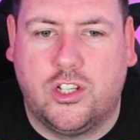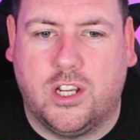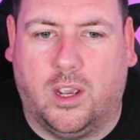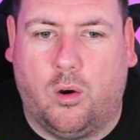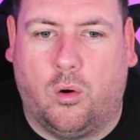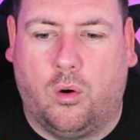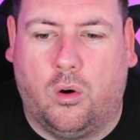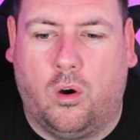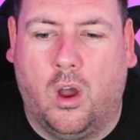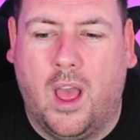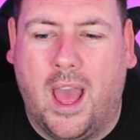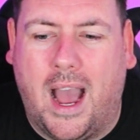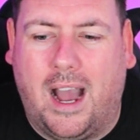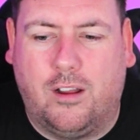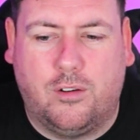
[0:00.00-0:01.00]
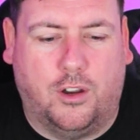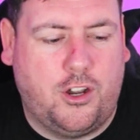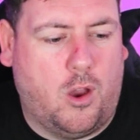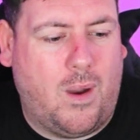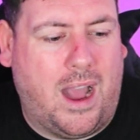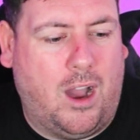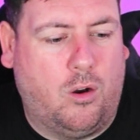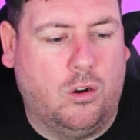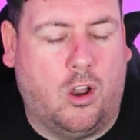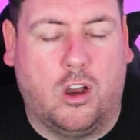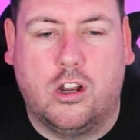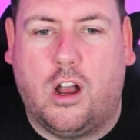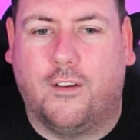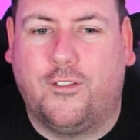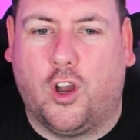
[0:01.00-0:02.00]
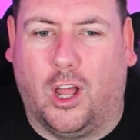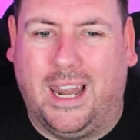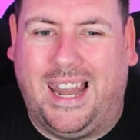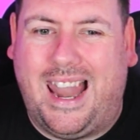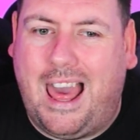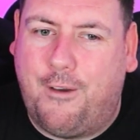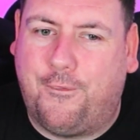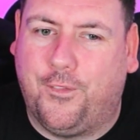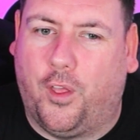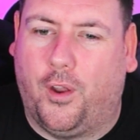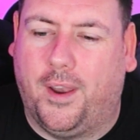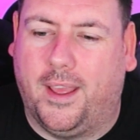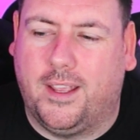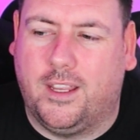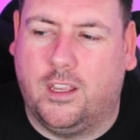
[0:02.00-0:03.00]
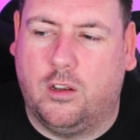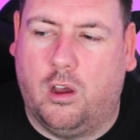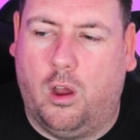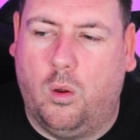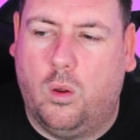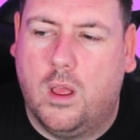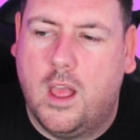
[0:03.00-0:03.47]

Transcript: Or how do I know how long I've got left on it, you know?